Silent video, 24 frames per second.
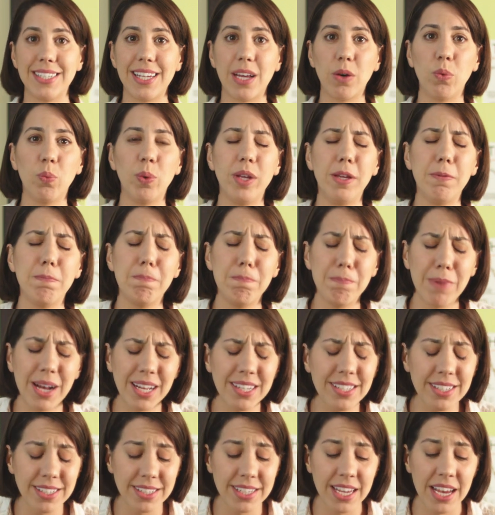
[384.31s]
that we
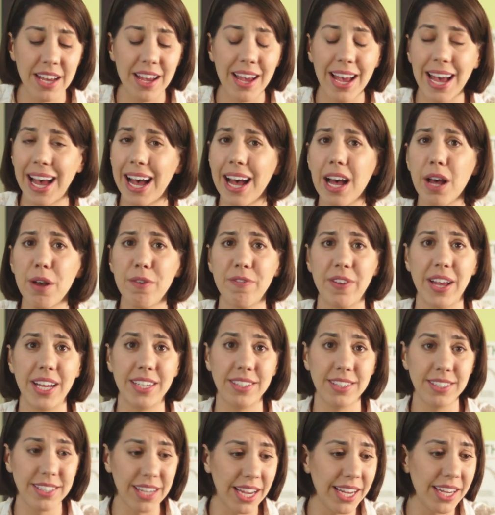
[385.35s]
must have as
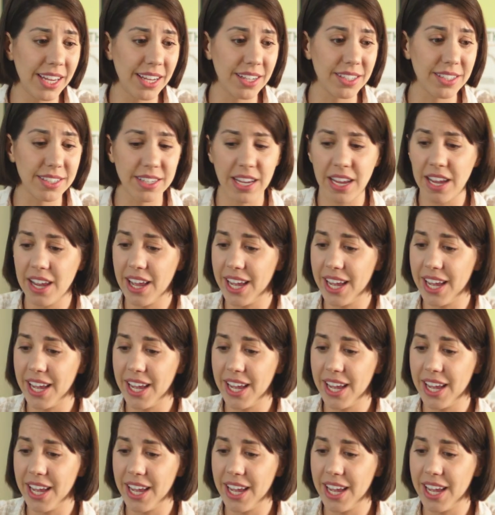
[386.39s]
science